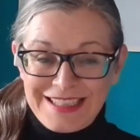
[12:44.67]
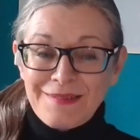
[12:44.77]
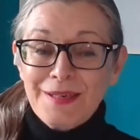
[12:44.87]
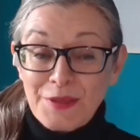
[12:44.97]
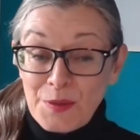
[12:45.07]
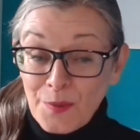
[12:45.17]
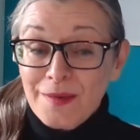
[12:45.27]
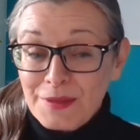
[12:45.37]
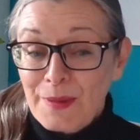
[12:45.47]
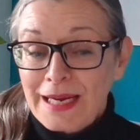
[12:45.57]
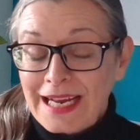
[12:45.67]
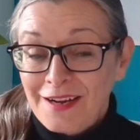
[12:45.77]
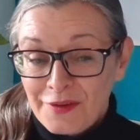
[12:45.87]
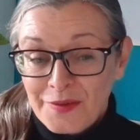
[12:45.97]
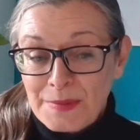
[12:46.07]
Sometimes you want them to work
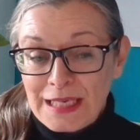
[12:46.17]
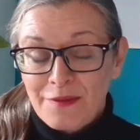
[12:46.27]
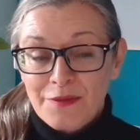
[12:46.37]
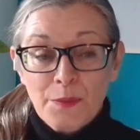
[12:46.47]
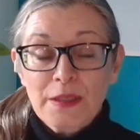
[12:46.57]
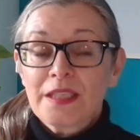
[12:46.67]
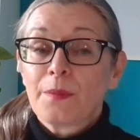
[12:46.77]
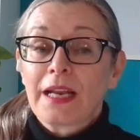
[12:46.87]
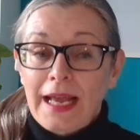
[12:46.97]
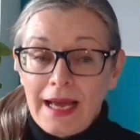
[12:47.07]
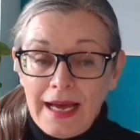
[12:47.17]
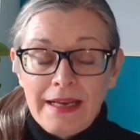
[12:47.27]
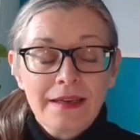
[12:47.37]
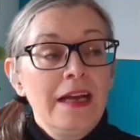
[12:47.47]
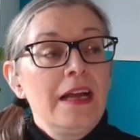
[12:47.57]
it out for themselves. You want someone that
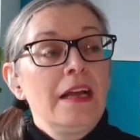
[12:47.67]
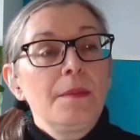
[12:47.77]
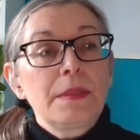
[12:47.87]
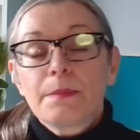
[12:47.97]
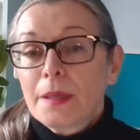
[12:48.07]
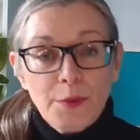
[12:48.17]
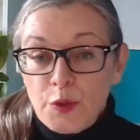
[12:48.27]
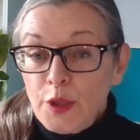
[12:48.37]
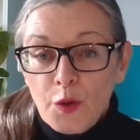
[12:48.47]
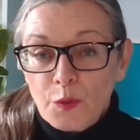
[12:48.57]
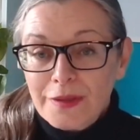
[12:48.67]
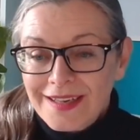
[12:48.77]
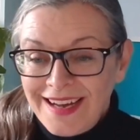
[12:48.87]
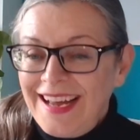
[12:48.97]
can. Sometimes you don't.